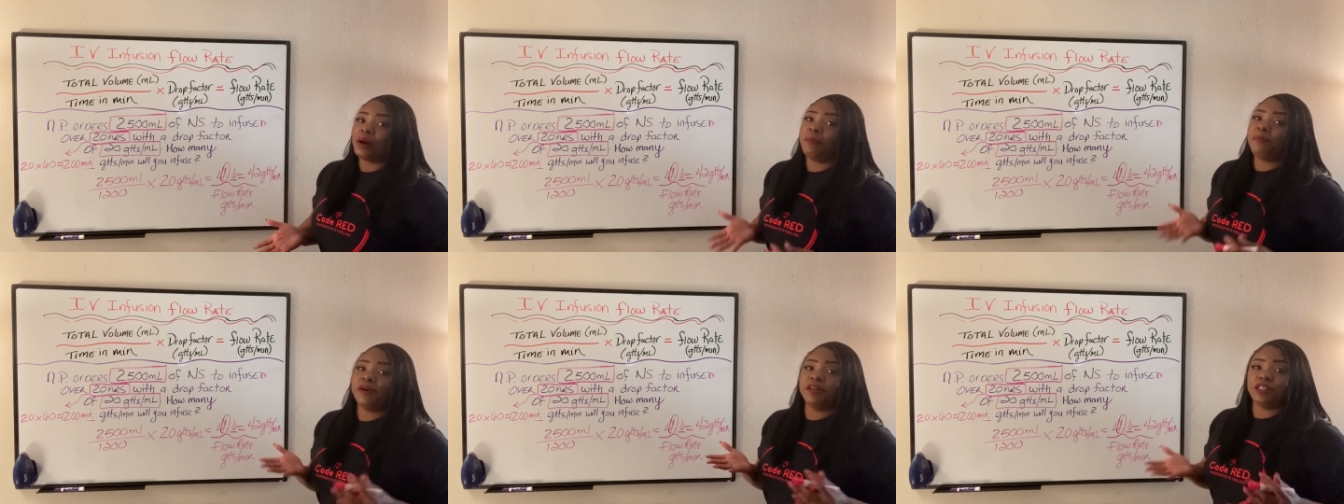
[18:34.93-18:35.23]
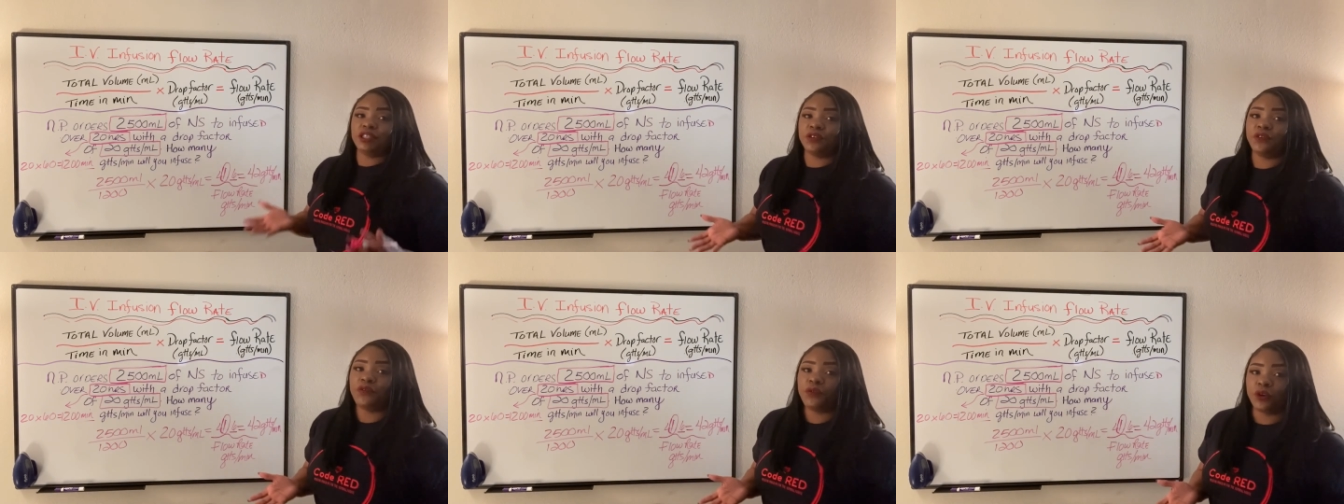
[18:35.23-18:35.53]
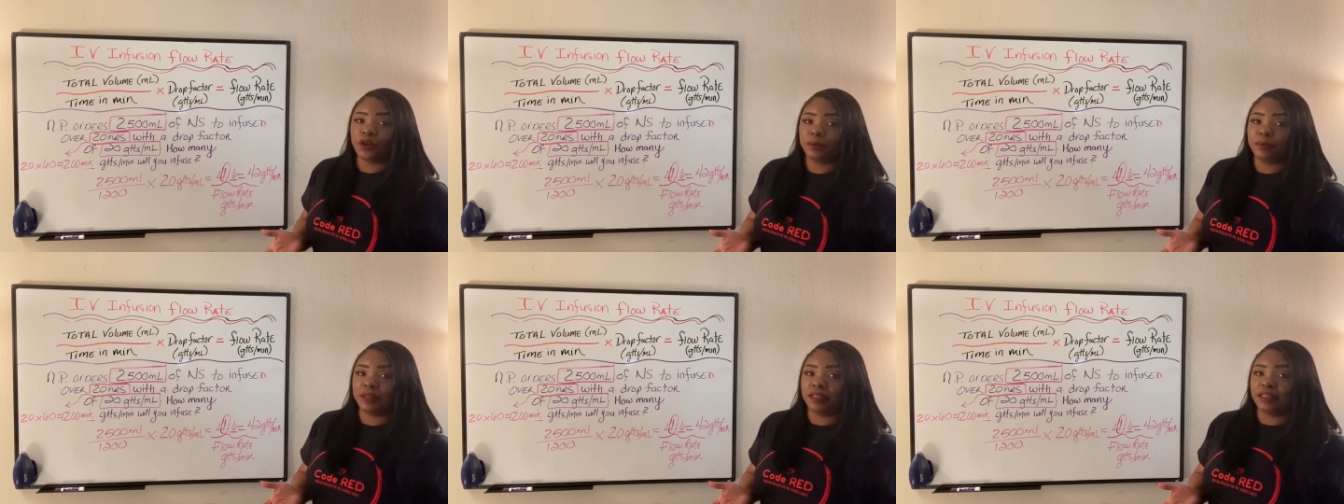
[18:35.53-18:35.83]
a bunch of
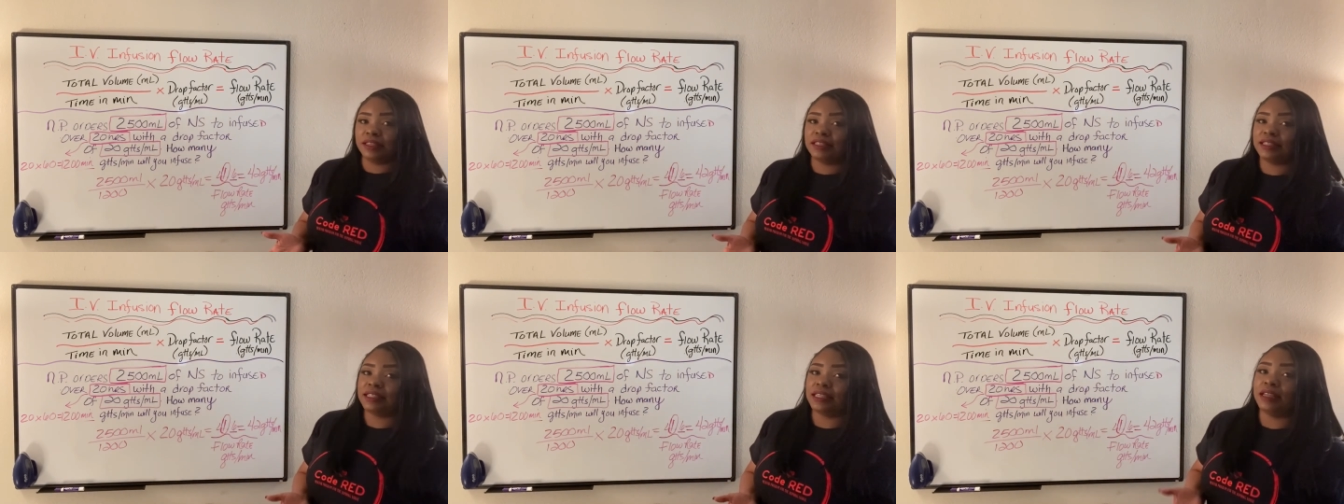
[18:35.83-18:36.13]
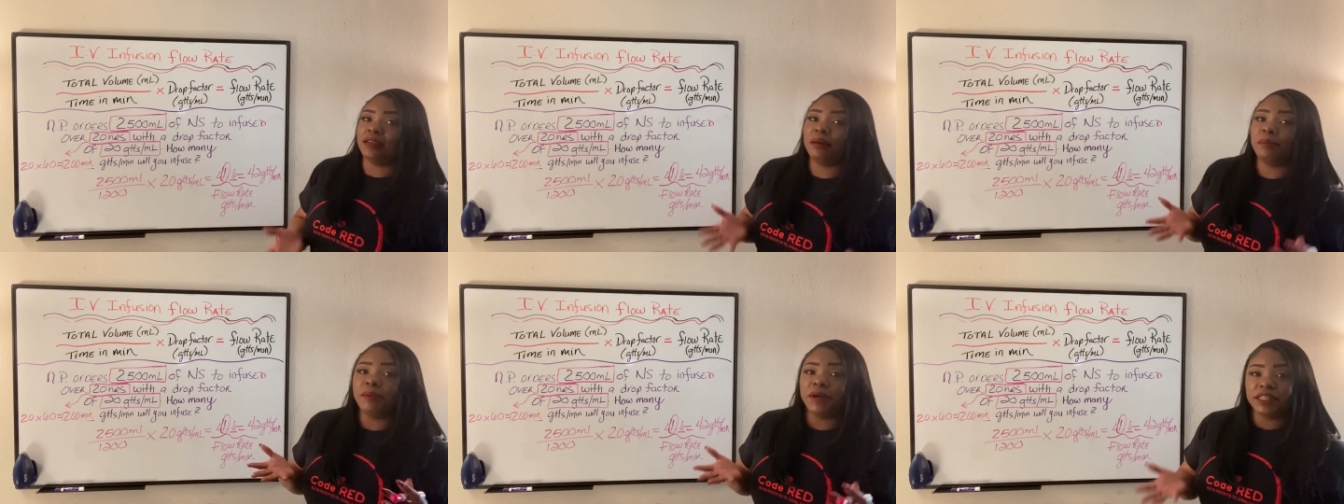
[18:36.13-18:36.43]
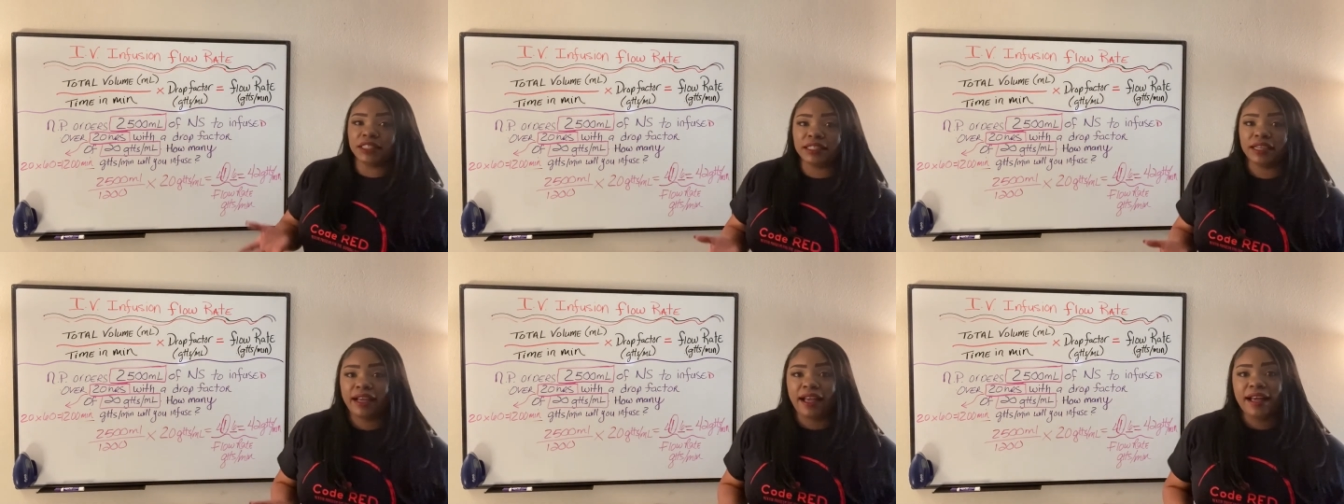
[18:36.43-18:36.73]
formulas and a
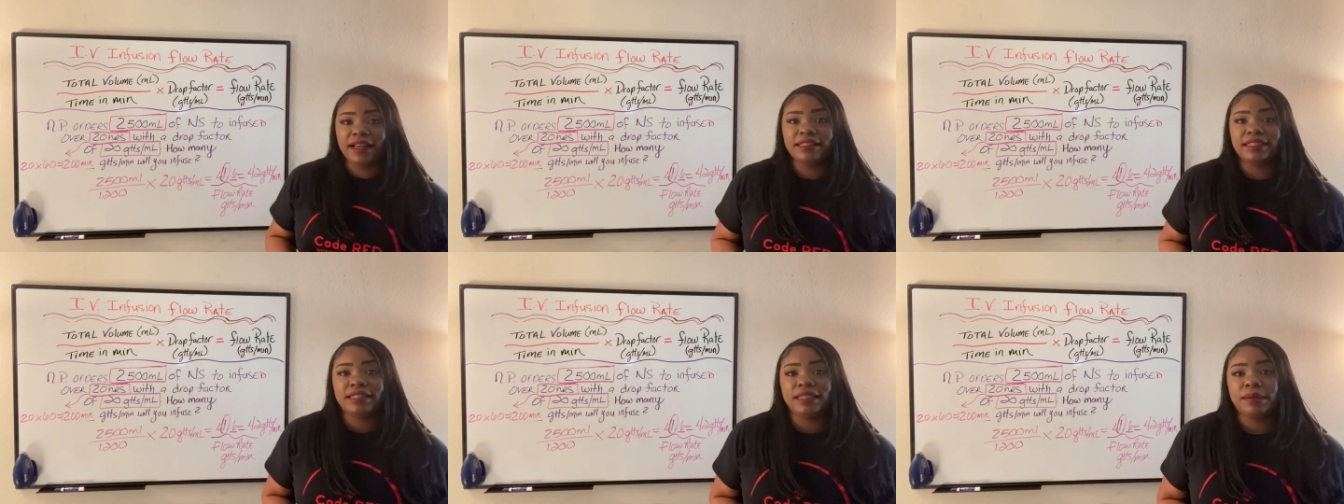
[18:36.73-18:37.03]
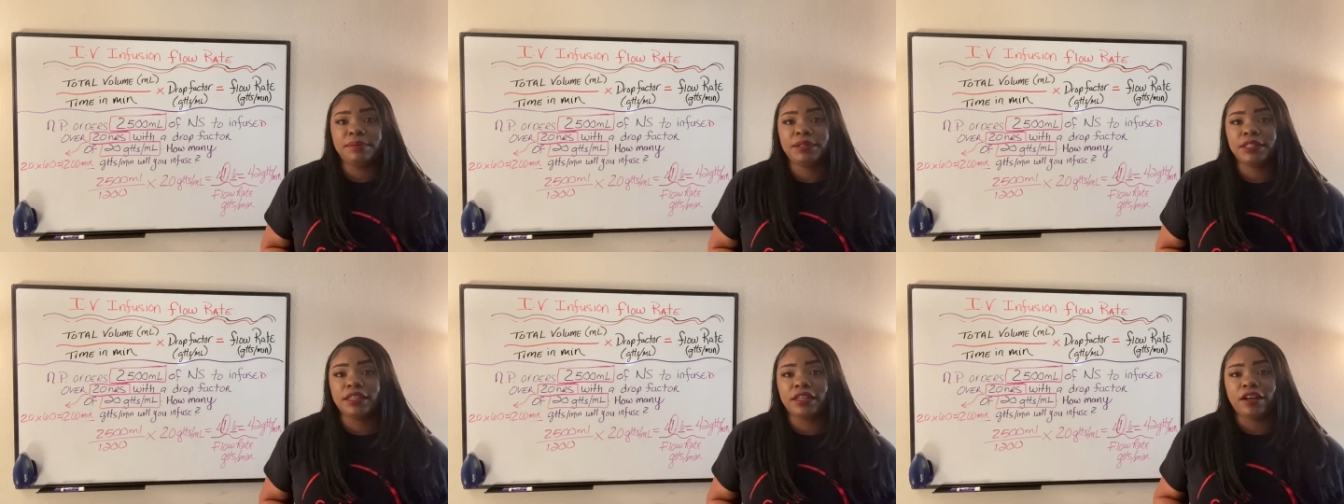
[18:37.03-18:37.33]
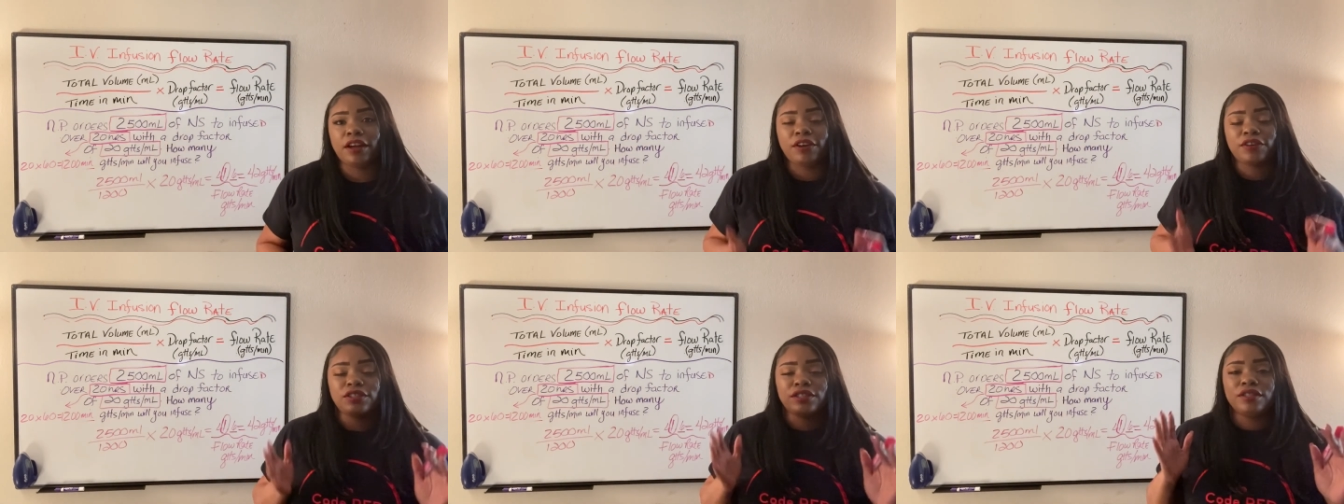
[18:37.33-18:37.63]
bunch of concepts that
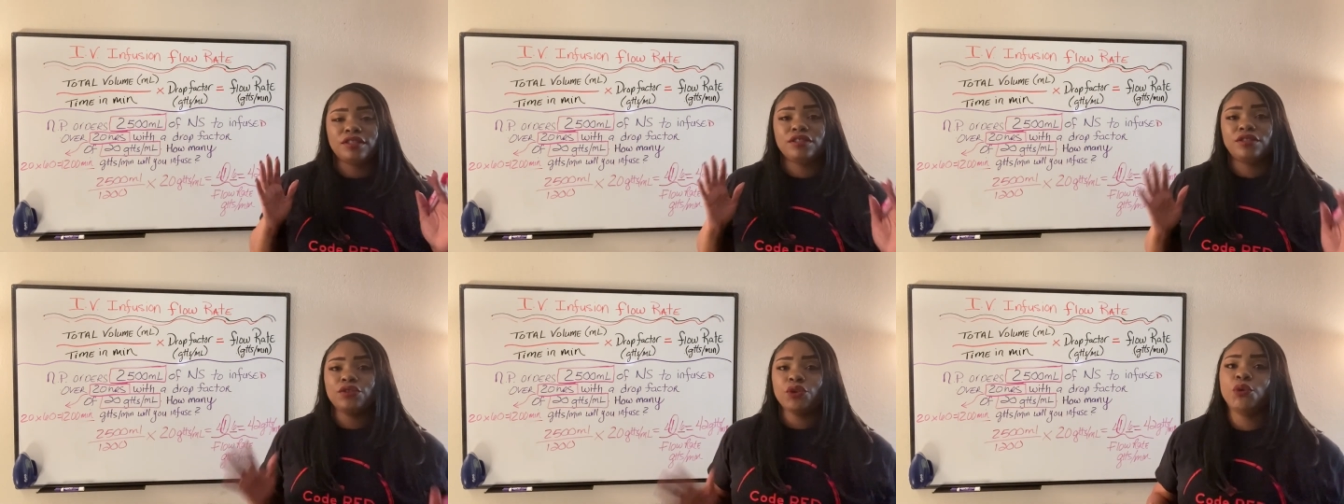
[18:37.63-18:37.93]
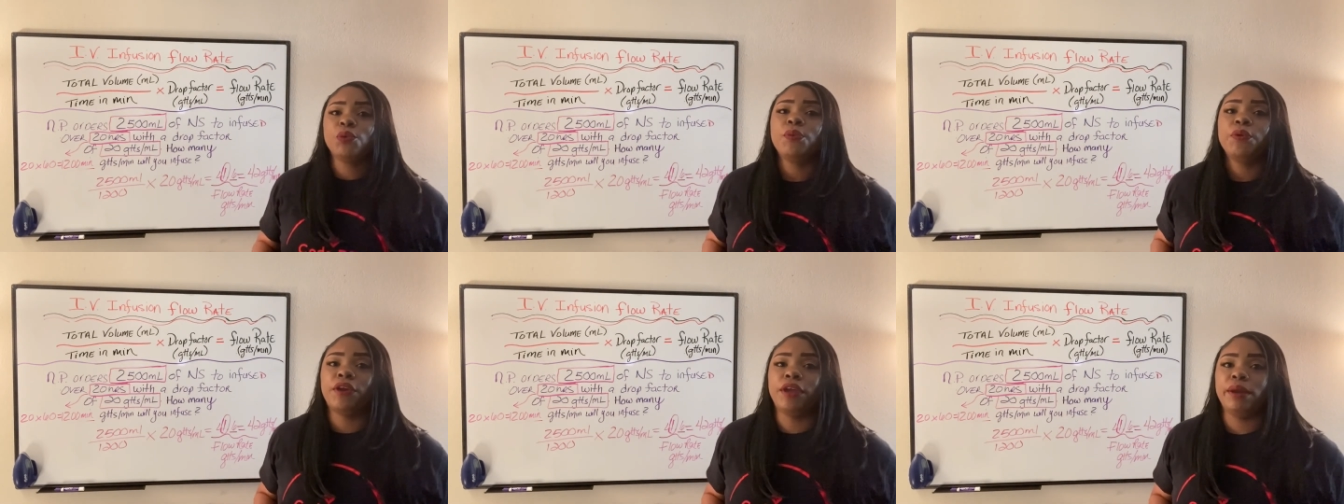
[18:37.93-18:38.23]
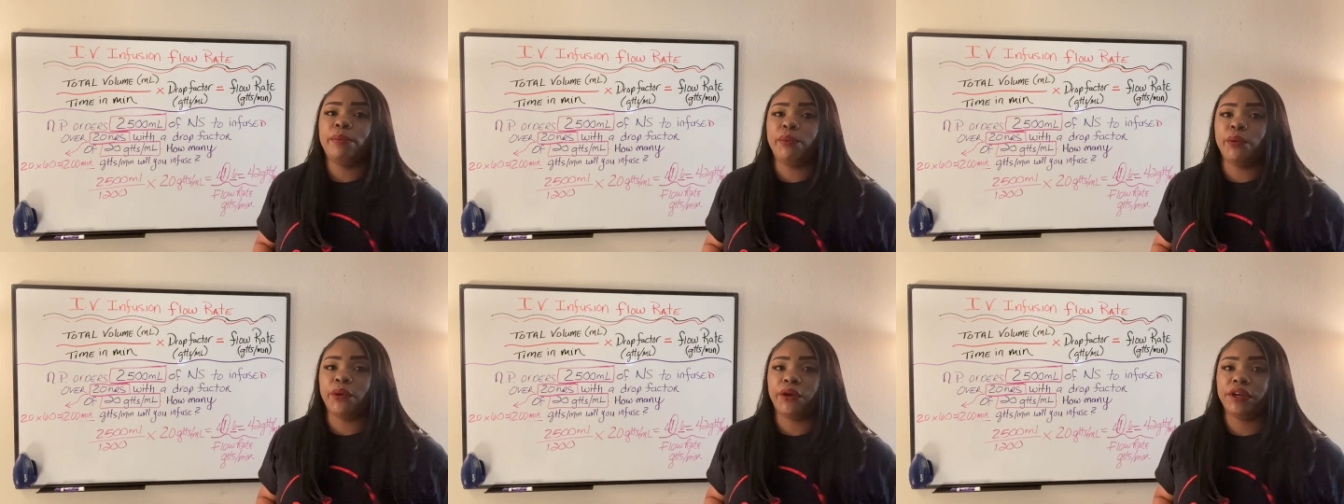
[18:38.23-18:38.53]
are super
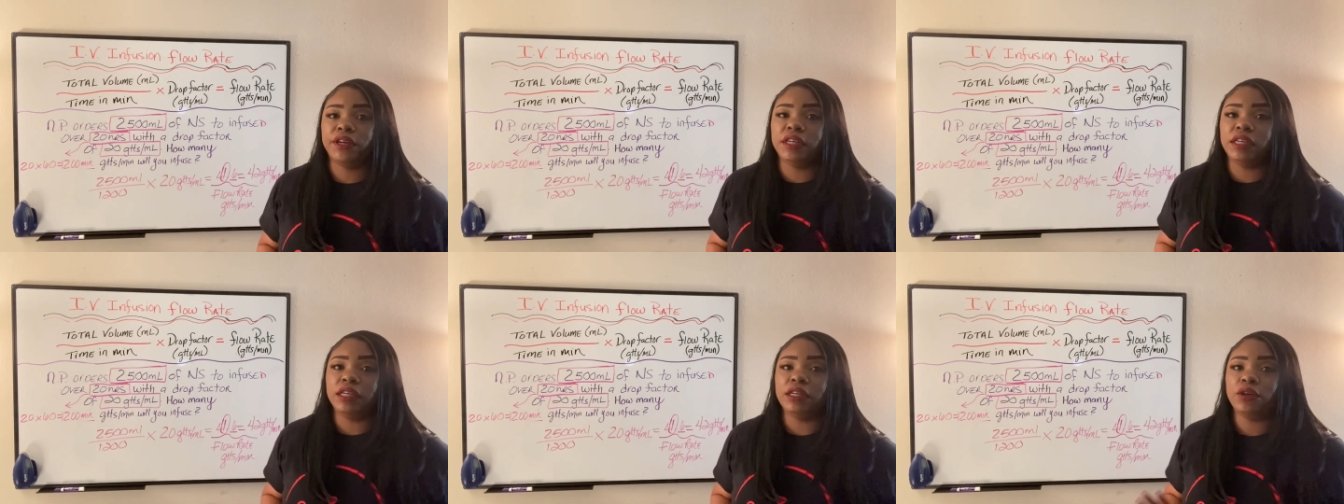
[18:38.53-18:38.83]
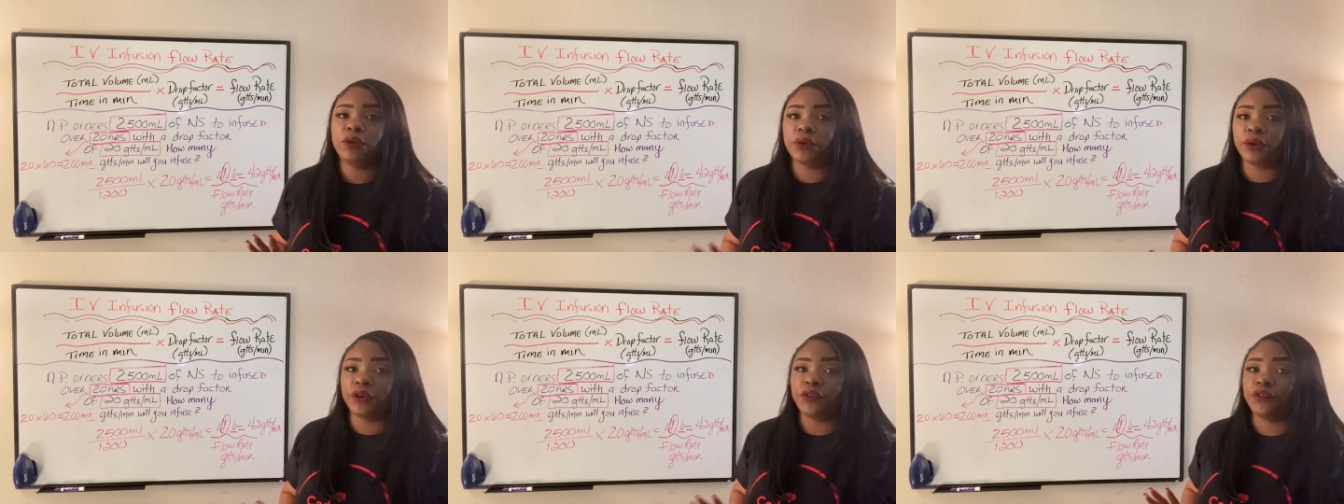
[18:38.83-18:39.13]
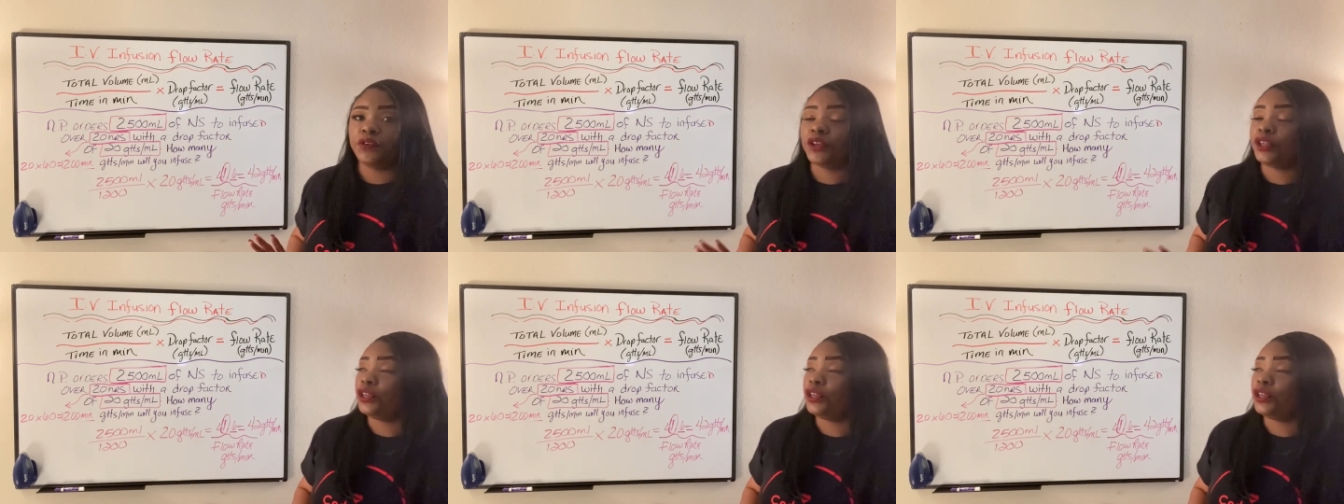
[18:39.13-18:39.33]
important in order for